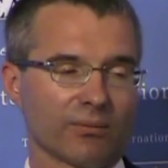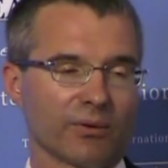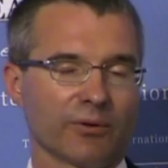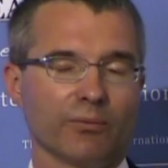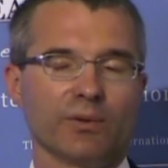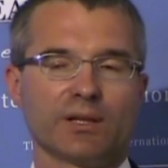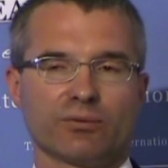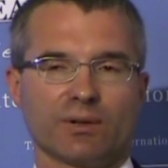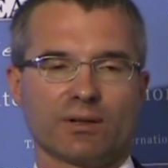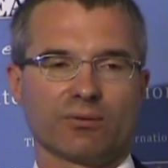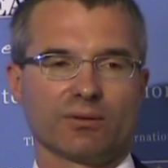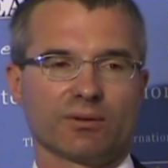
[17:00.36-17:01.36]
or with a weak
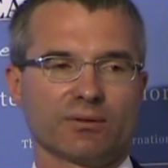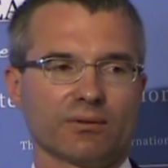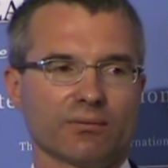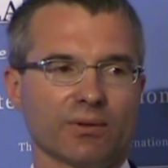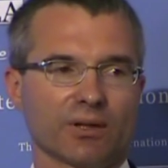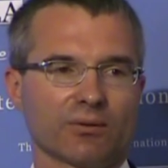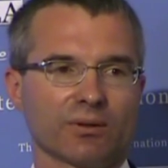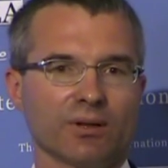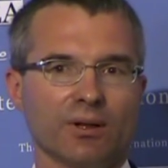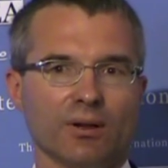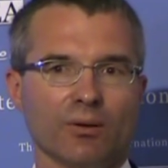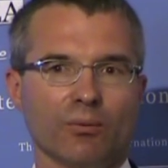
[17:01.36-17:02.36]
track record,
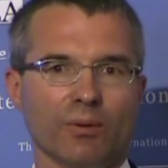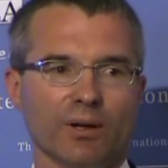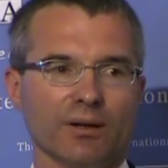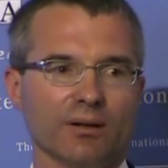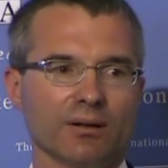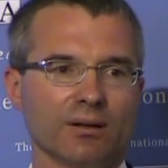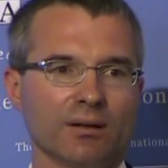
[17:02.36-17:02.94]
where,